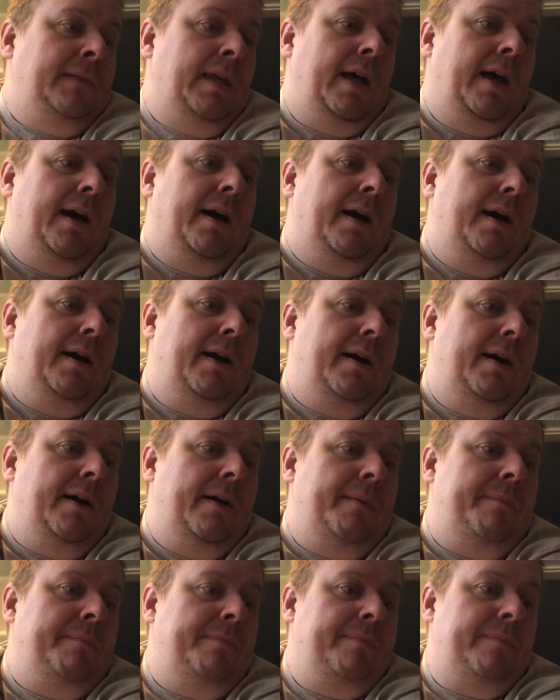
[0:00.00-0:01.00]

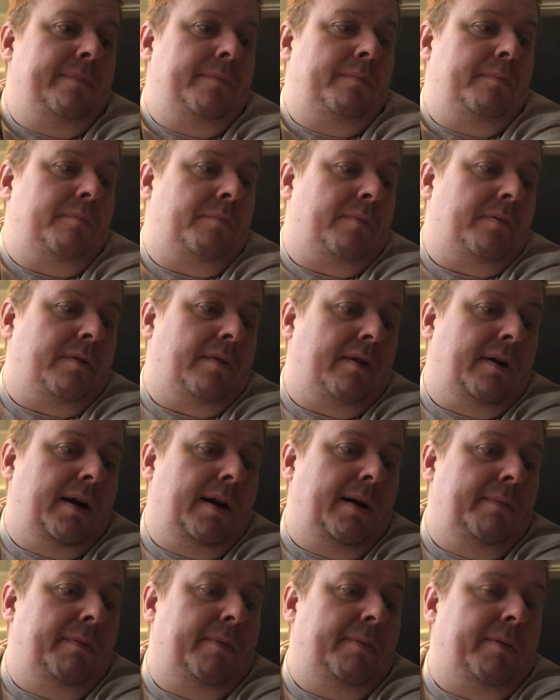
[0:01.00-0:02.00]

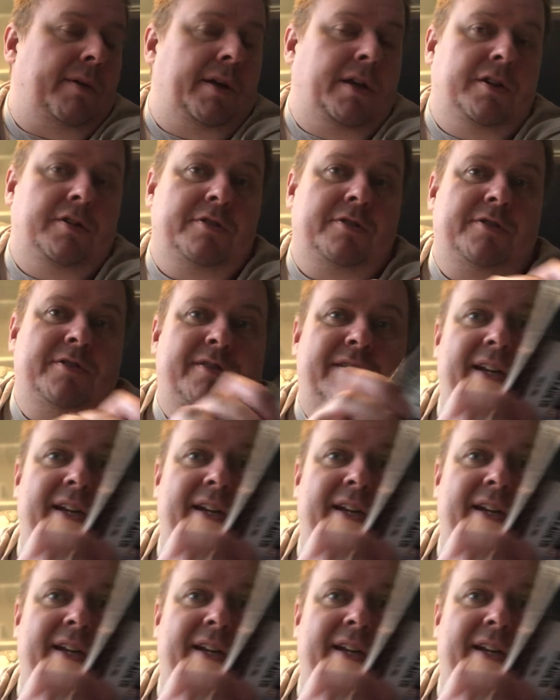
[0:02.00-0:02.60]
Probably you should